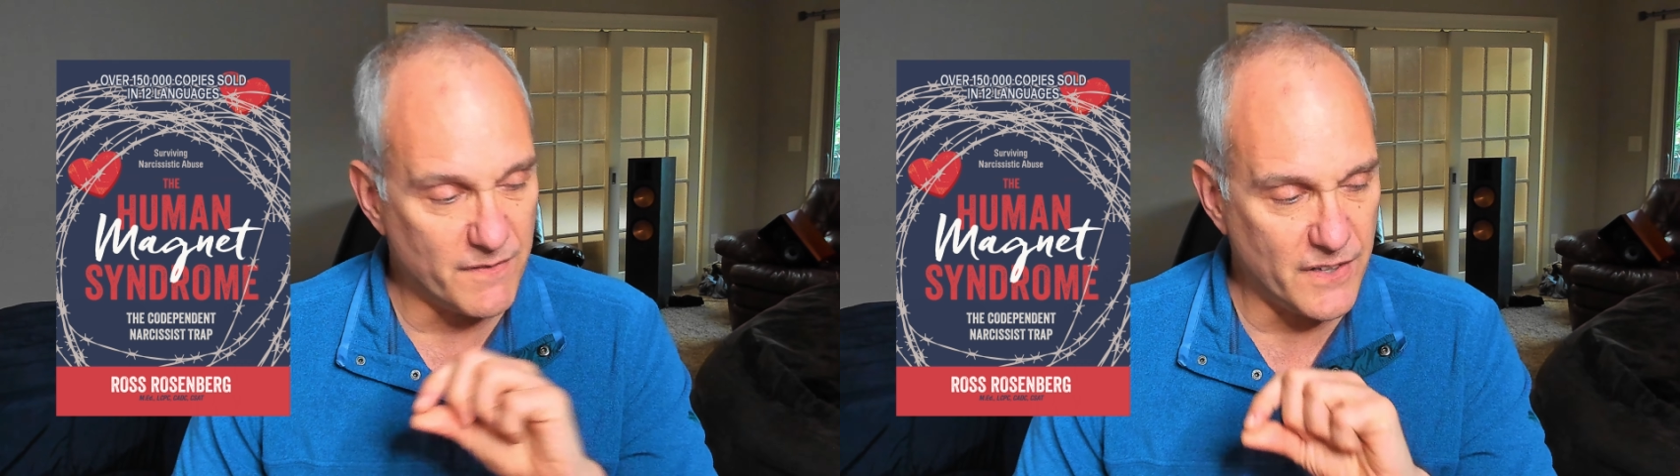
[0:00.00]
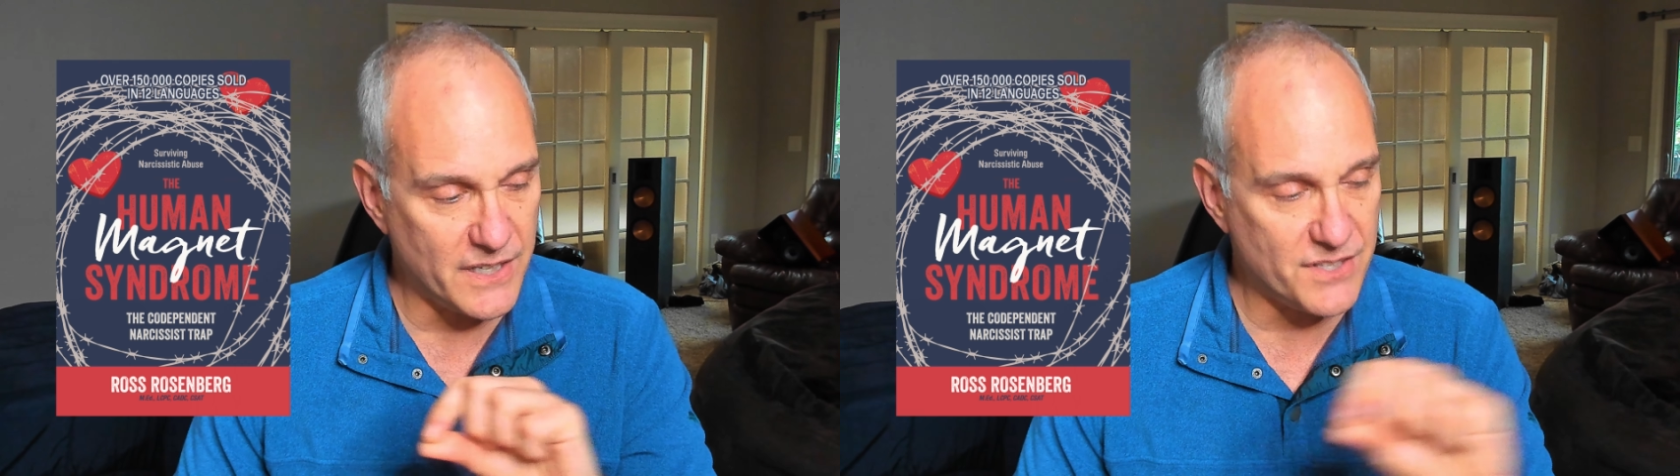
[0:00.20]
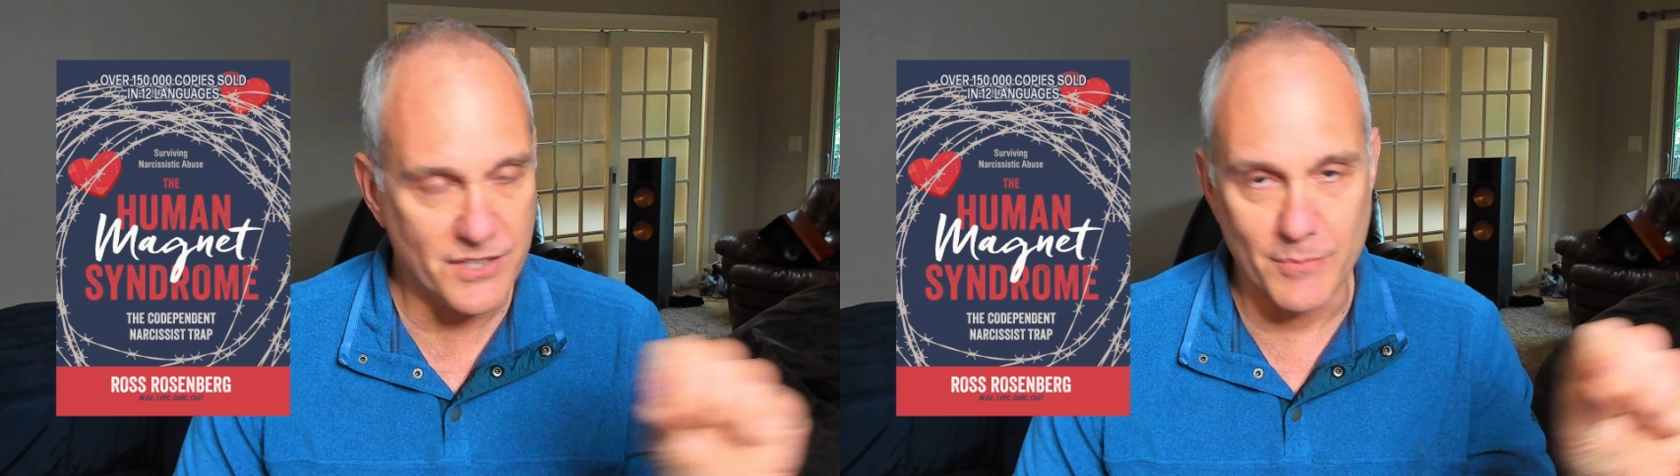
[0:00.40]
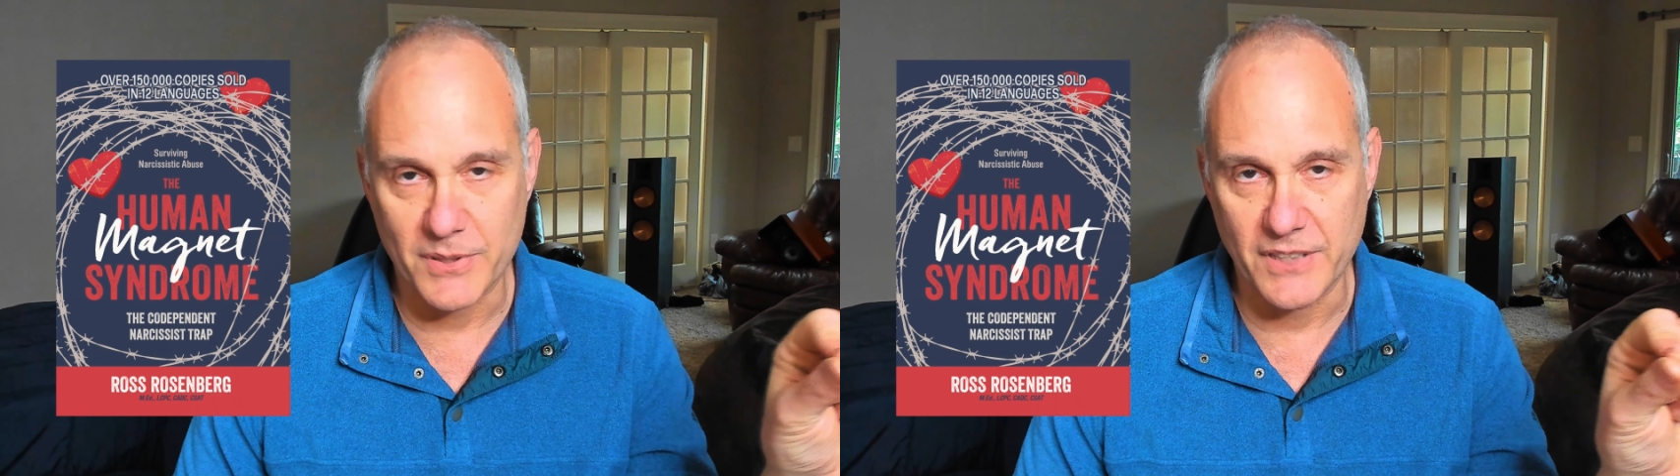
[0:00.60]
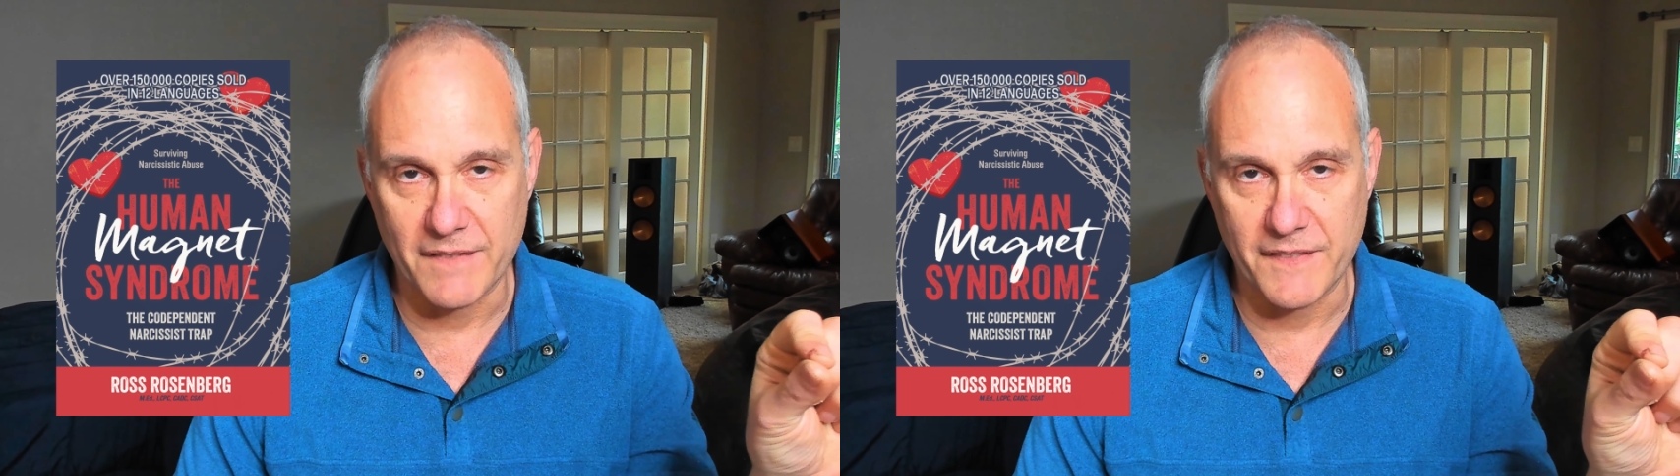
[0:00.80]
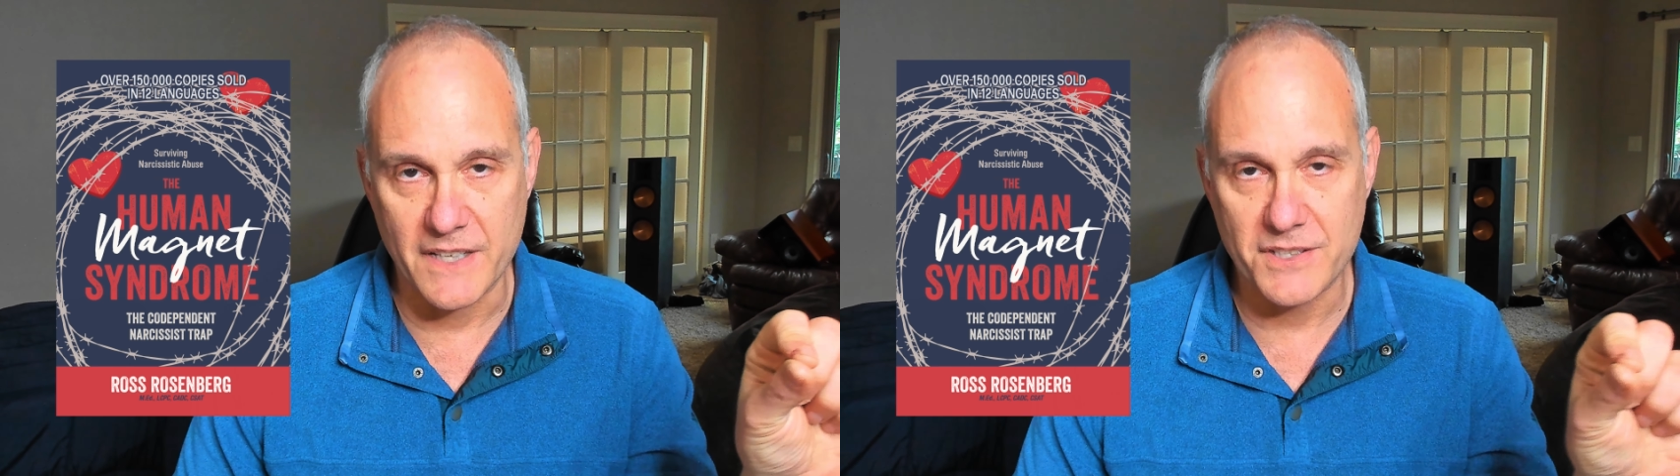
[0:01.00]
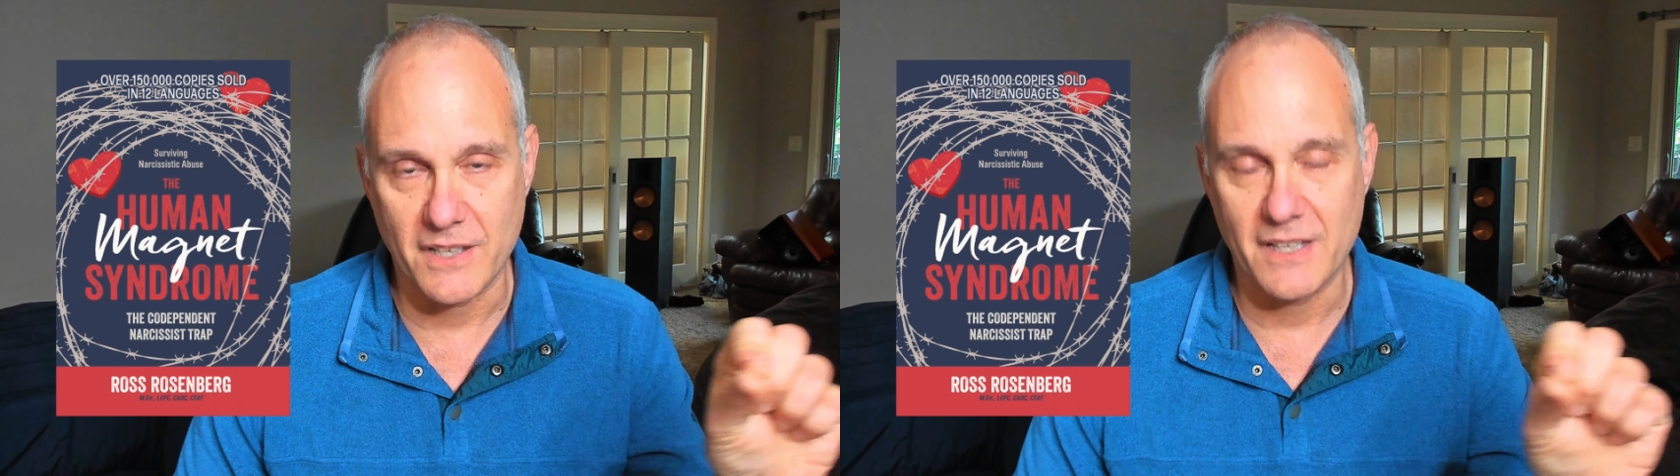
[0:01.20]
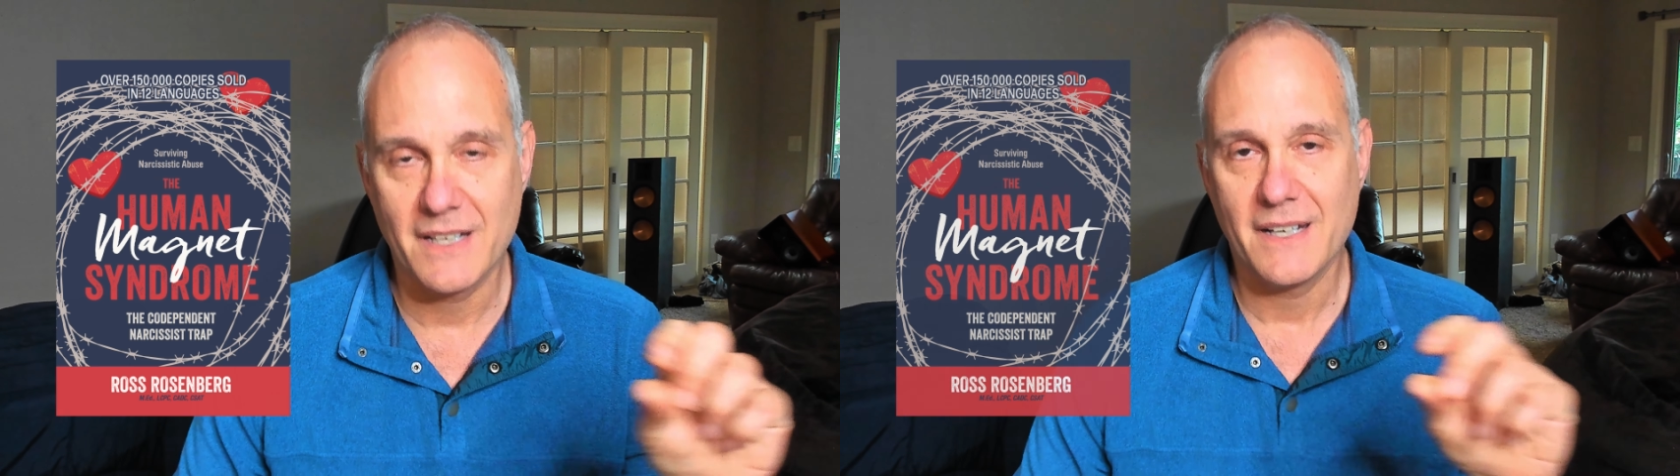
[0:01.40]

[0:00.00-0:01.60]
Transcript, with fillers: very simple definition,